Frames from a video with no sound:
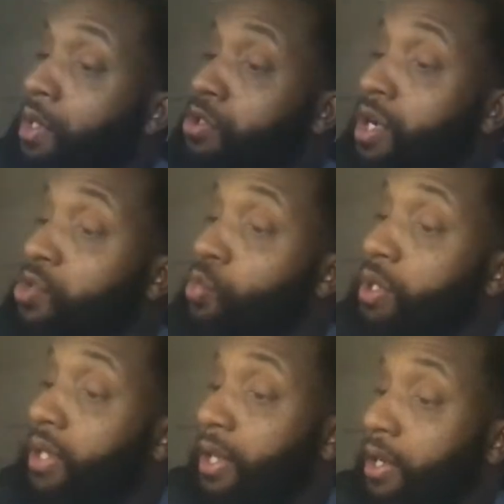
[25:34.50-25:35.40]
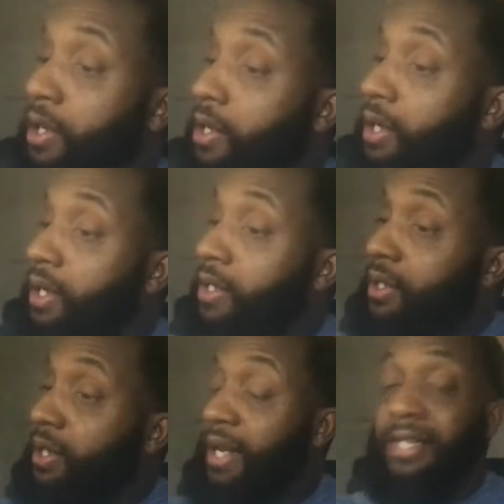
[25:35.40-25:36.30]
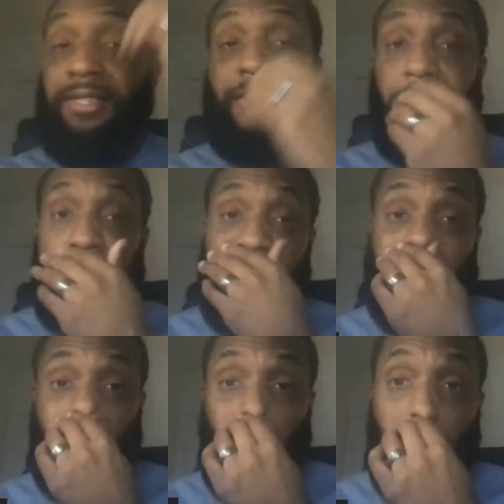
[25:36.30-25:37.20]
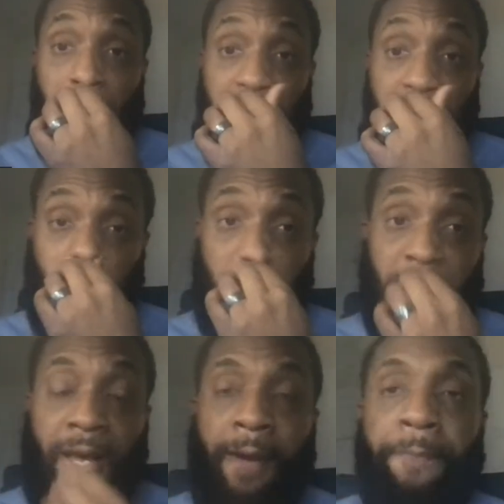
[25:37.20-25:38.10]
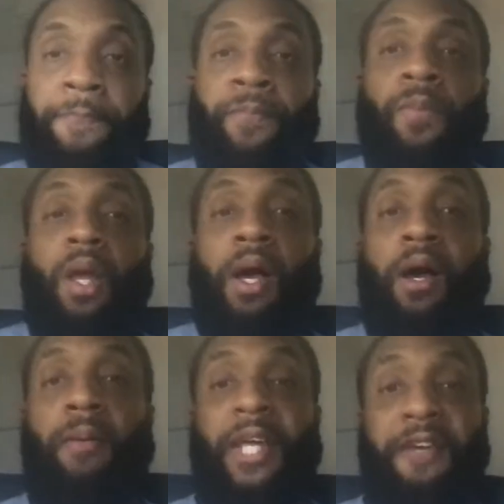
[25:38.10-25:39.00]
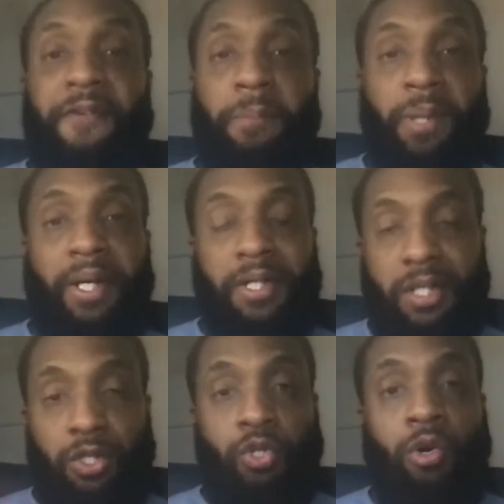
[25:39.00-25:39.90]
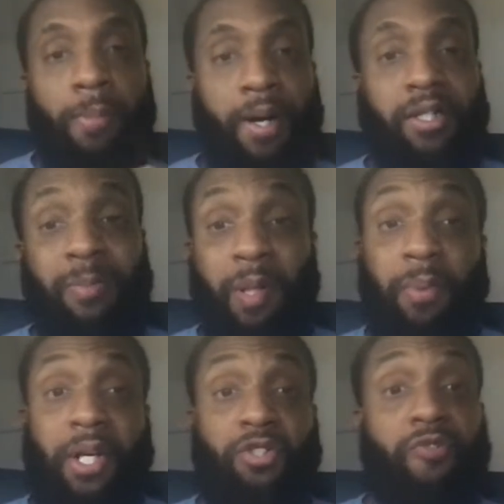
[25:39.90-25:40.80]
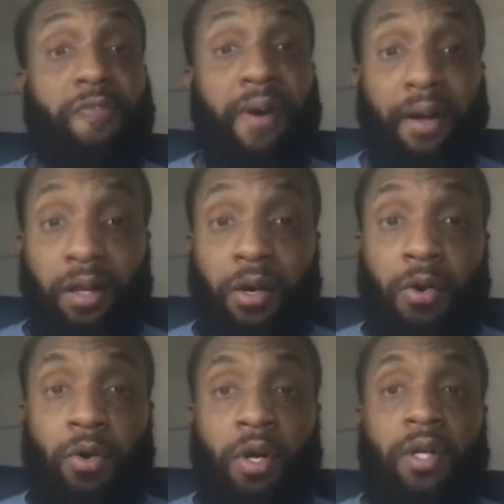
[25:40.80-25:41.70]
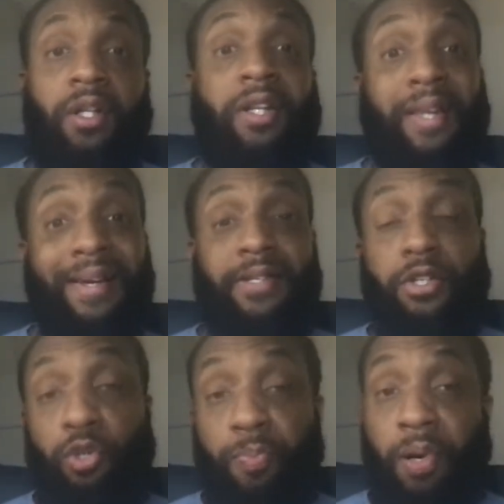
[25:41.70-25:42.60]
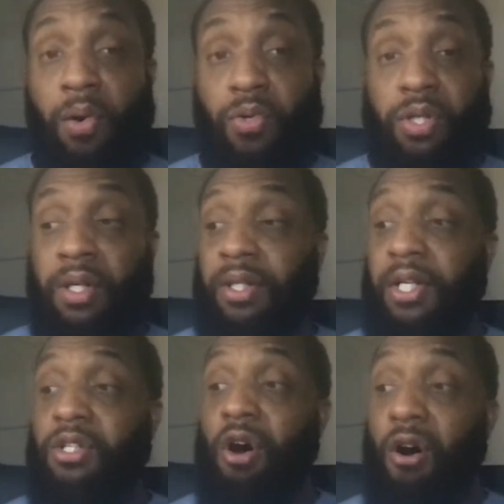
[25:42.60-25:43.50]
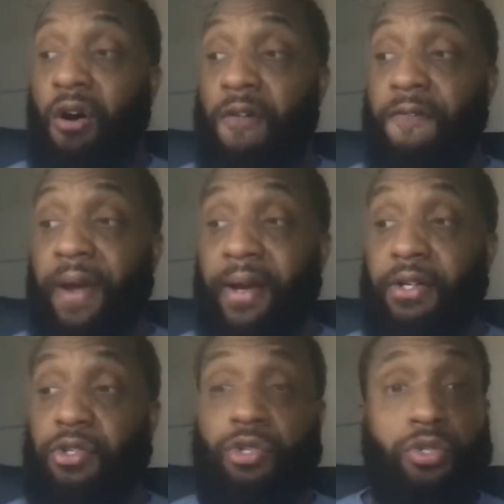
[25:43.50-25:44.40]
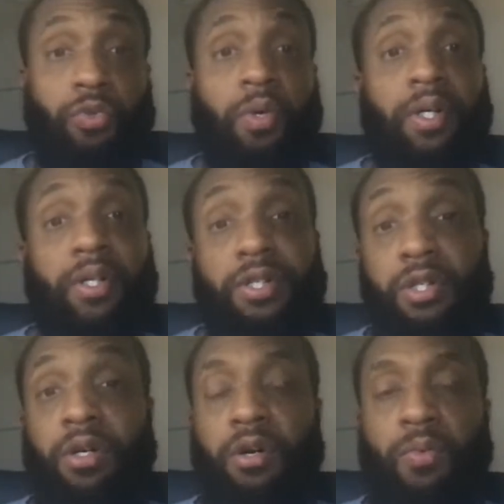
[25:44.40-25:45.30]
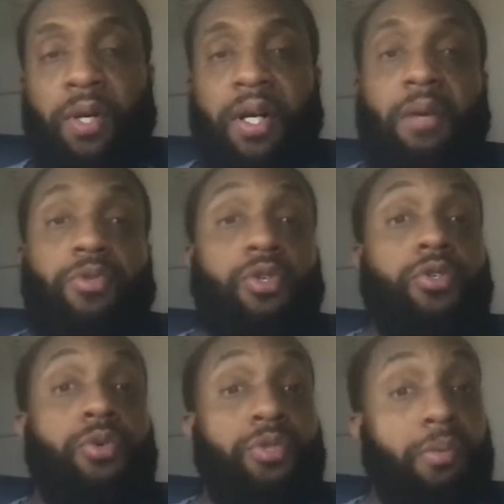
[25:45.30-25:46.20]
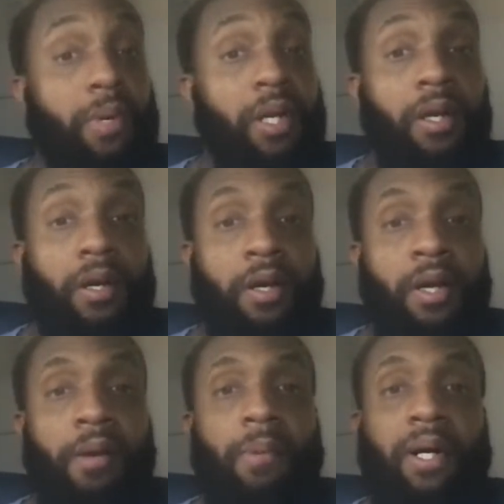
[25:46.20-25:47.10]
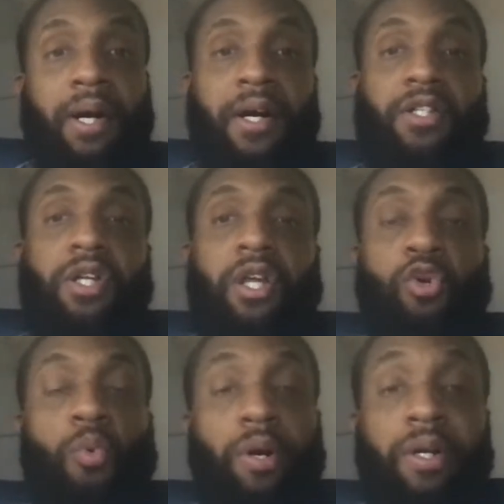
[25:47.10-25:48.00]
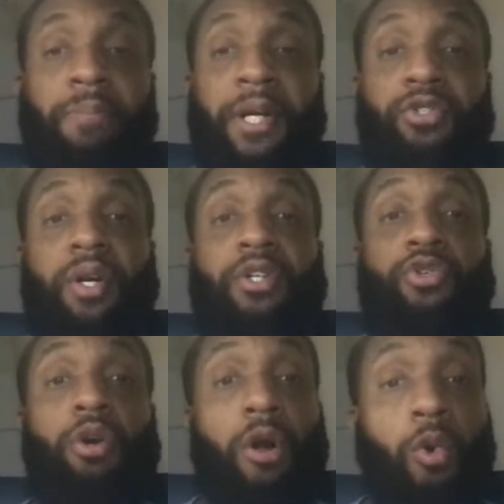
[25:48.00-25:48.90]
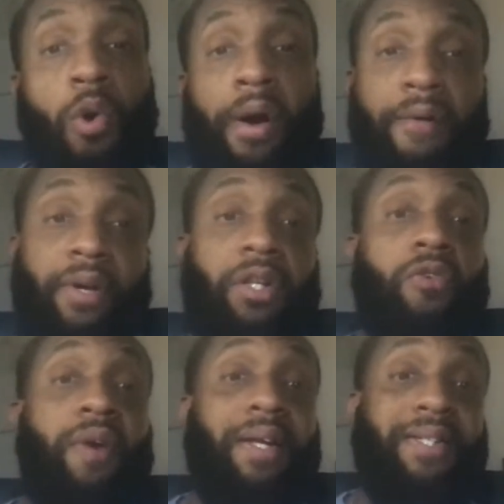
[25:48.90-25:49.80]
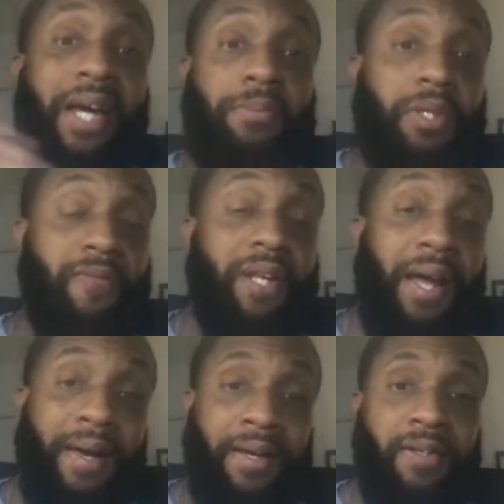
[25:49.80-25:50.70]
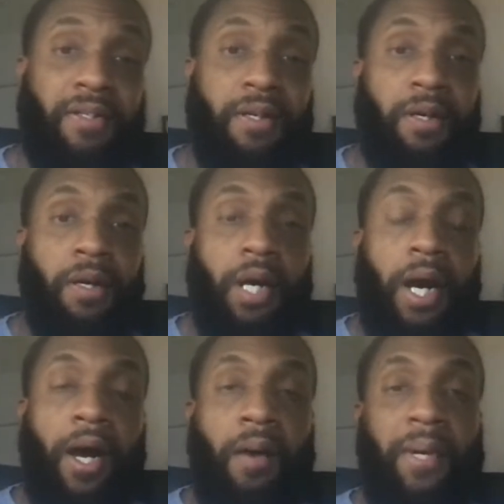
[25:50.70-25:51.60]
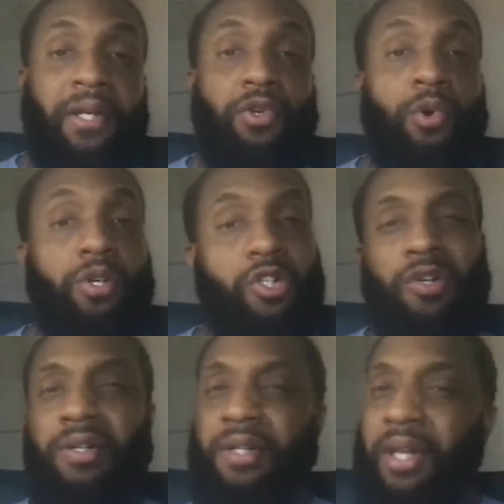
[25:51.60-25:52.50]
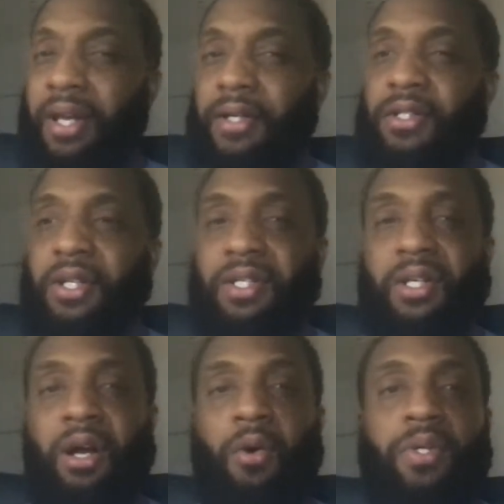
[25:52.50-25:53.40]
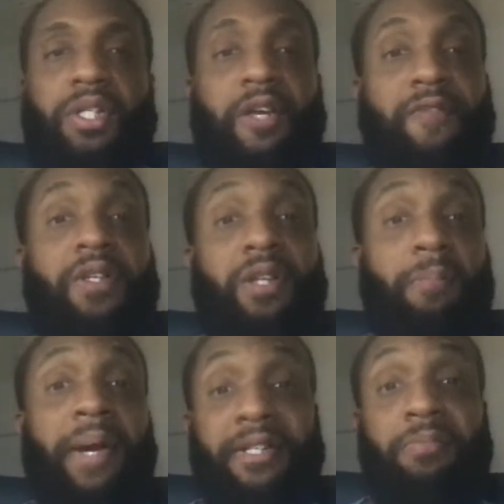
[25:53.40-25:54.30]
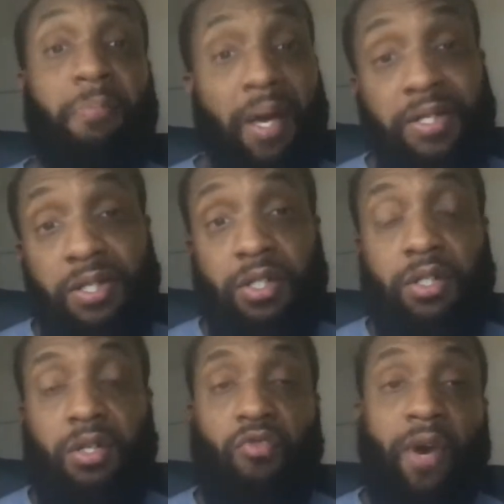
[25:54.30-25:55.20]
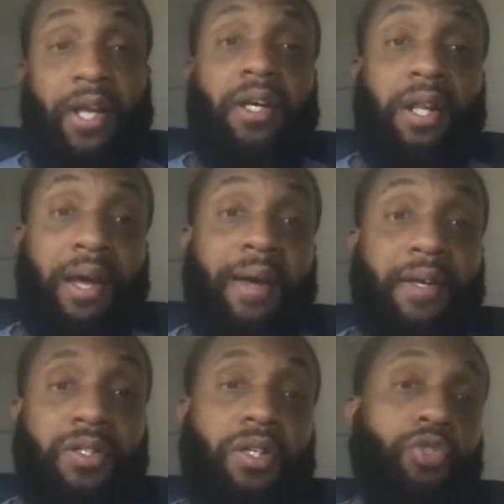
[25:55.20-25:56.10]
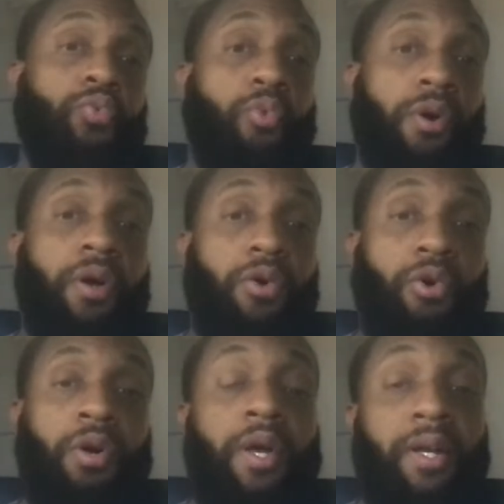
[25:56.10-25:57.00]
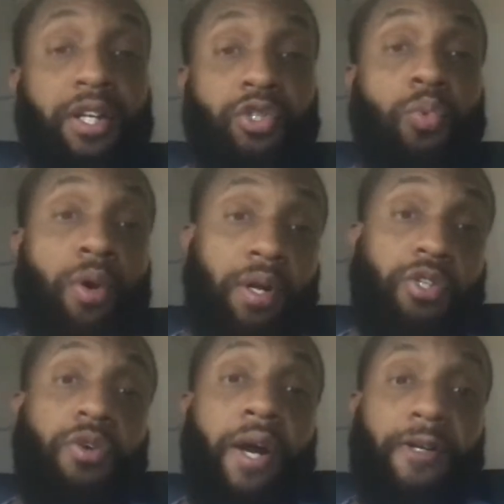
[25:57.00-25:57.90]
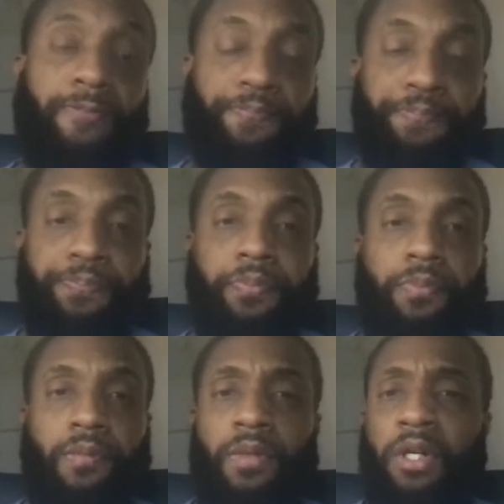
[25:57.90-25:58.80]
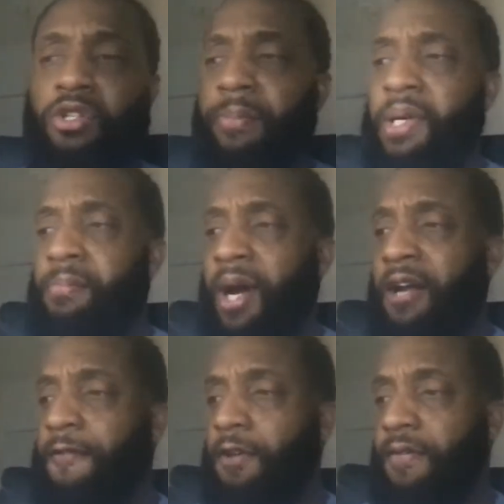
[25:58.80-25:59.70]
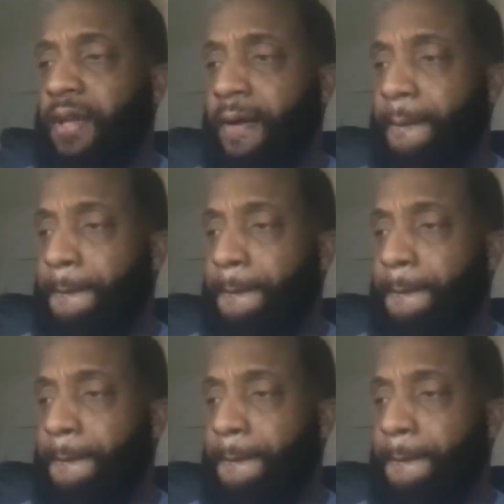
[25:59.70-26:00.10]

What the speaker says: So that's one thing. The next thing is you want to make sure that even be intentional about the people that you follow, the things that you post. These are all factors that you want to consider when it comes to your social media because you want to make sure that you're acquiring the right types of clients. And doing certain things doesn't always give the best message to the right clients that you want or that you want to attract. So be mindful of that.